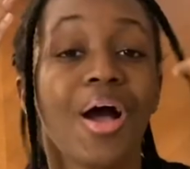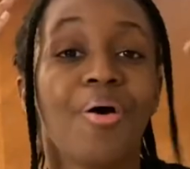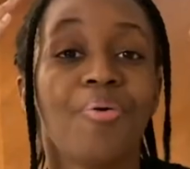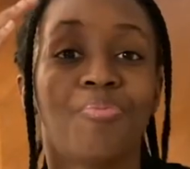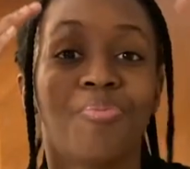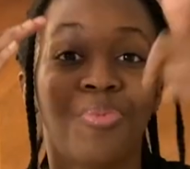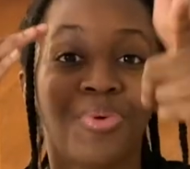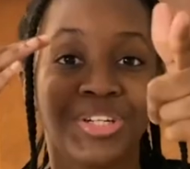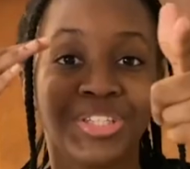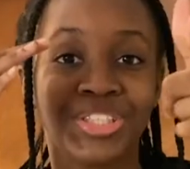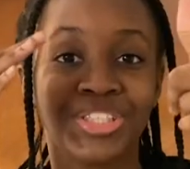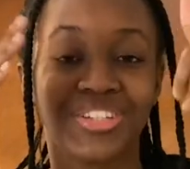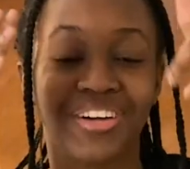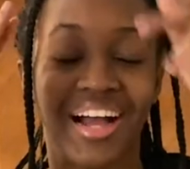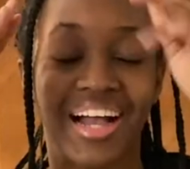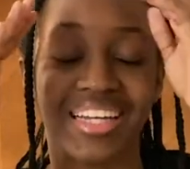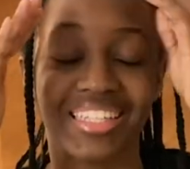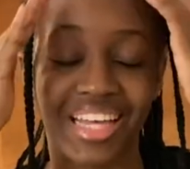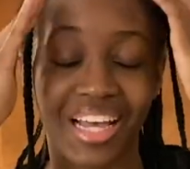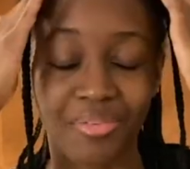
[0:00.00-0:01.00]

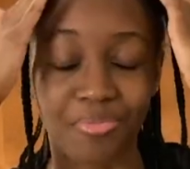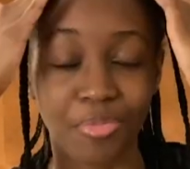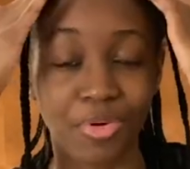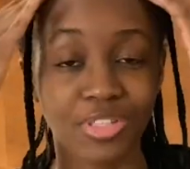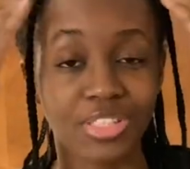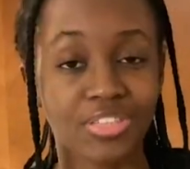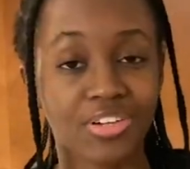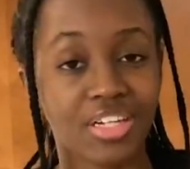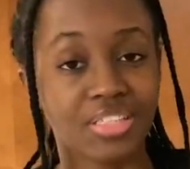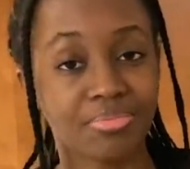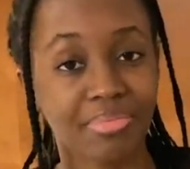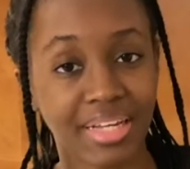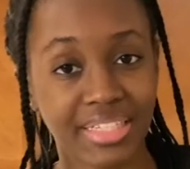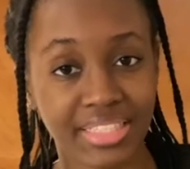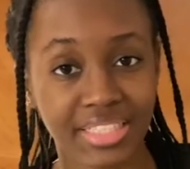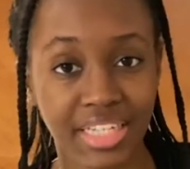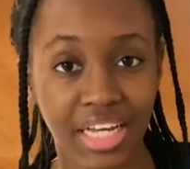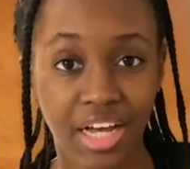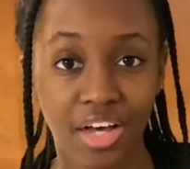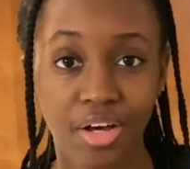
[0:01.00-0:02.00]
moisturize my
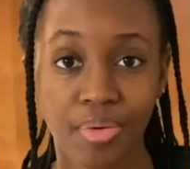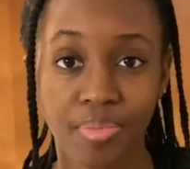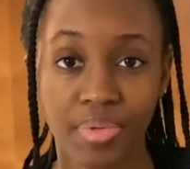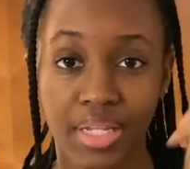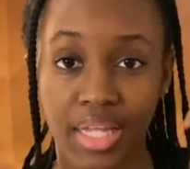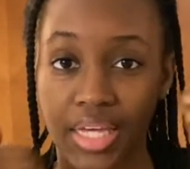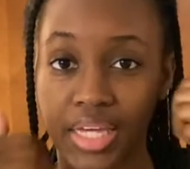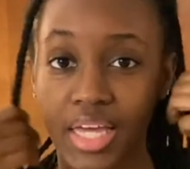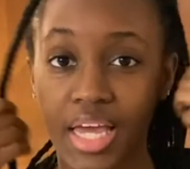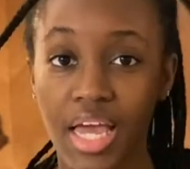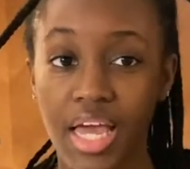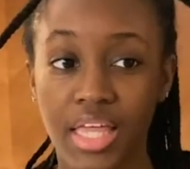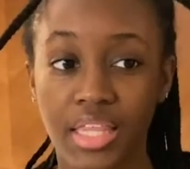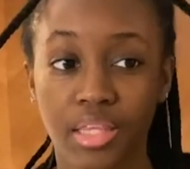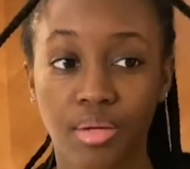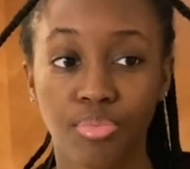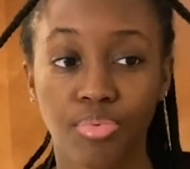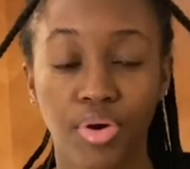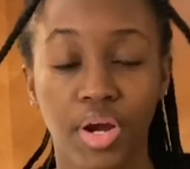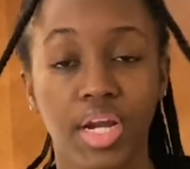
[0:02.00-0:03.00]
scalp and like
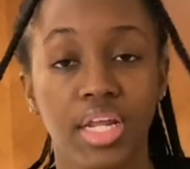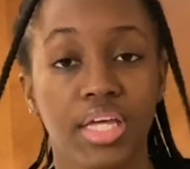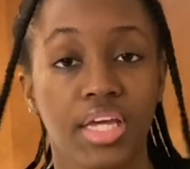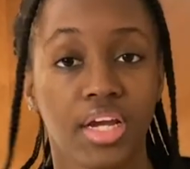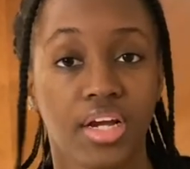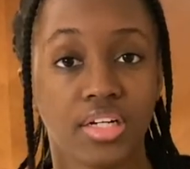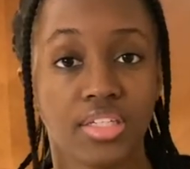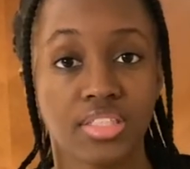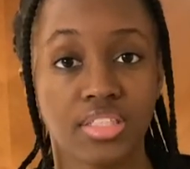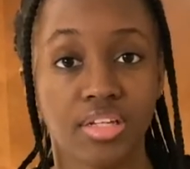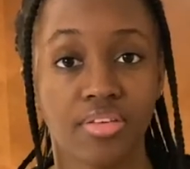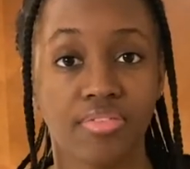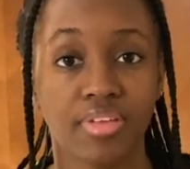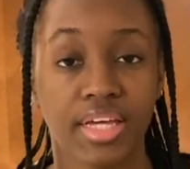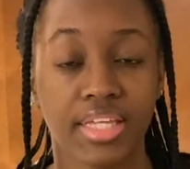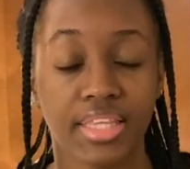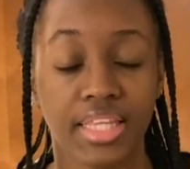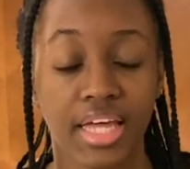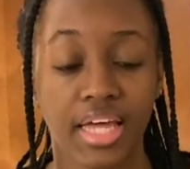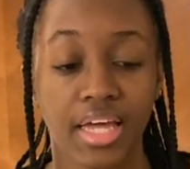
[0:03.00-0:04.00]
the braiding hair and stuff
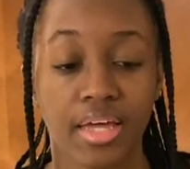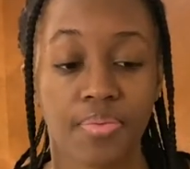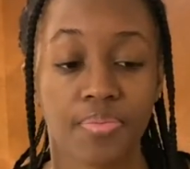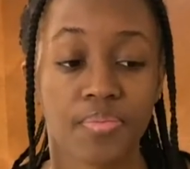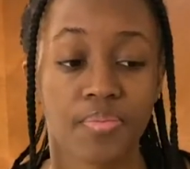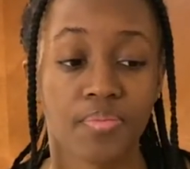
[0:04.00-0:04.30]
like that.